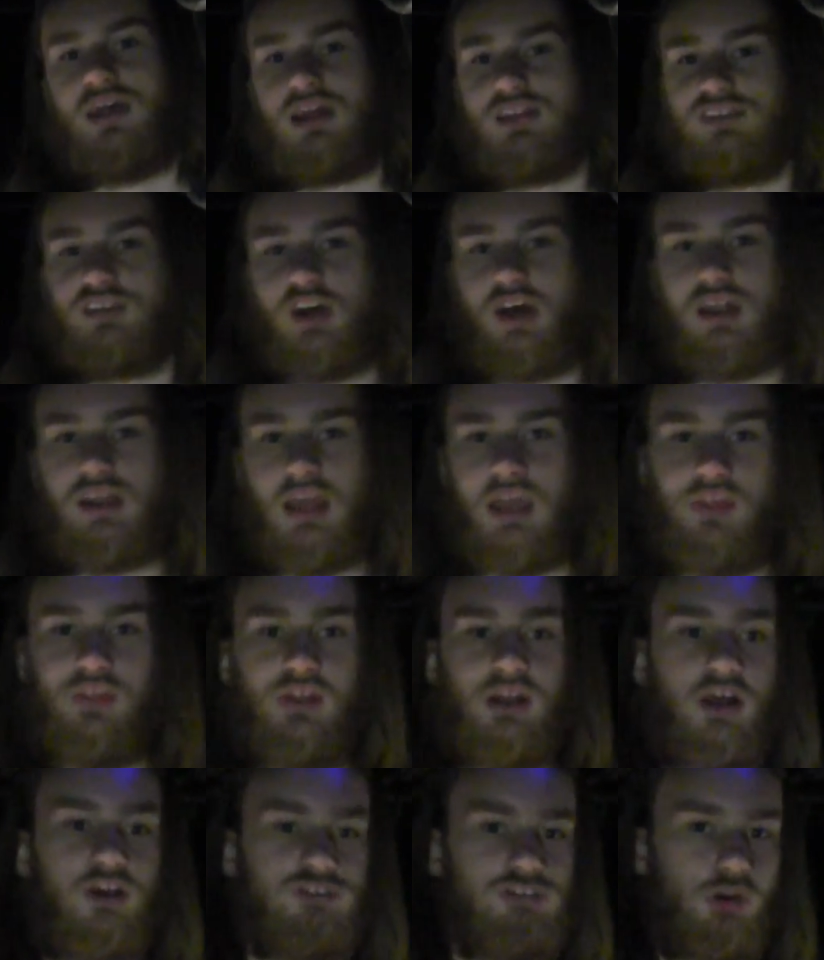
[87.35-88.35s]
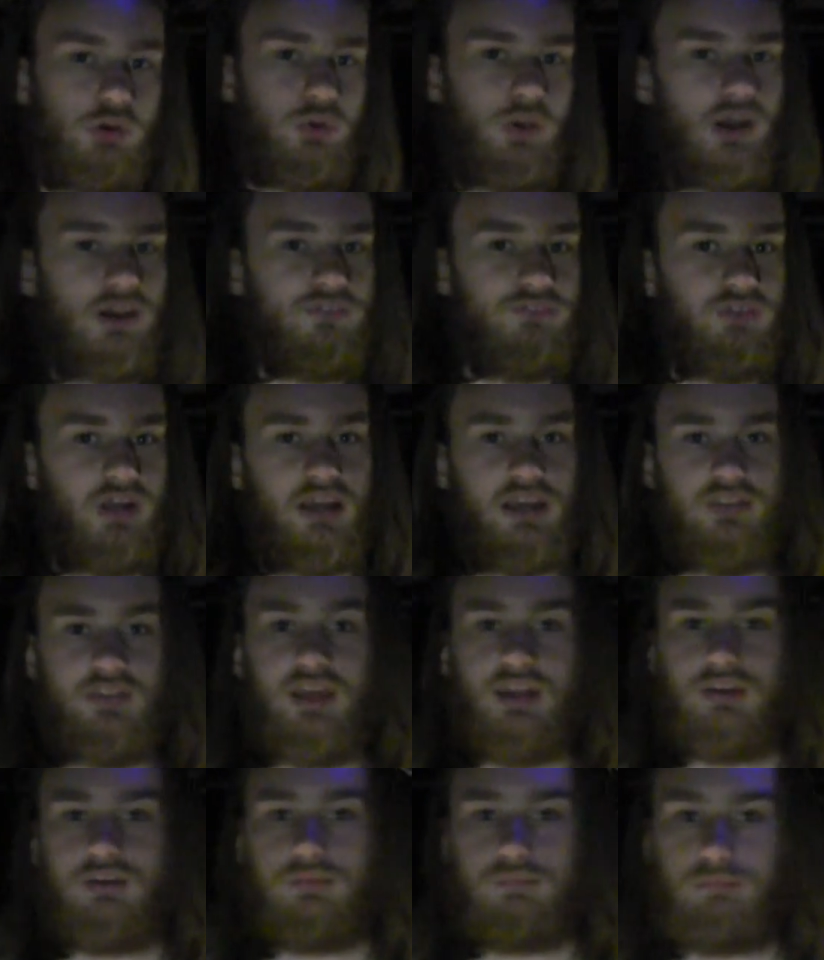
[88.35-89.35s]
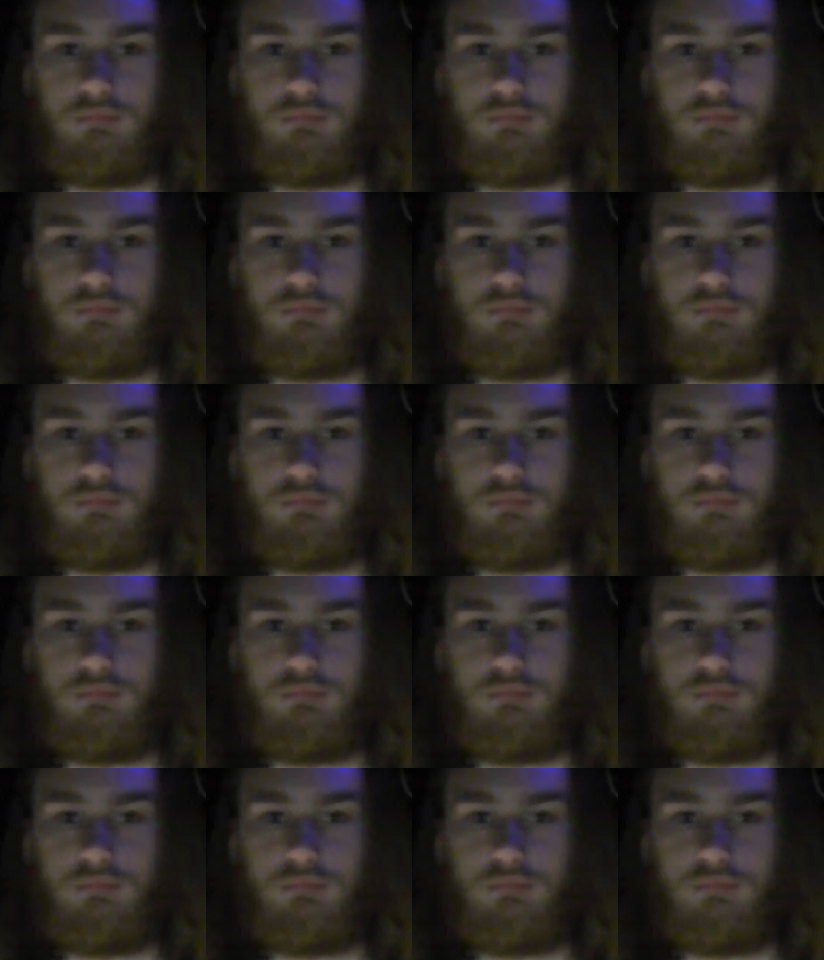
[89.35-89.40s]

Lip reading: that done, and then I'll show you how to fly it then.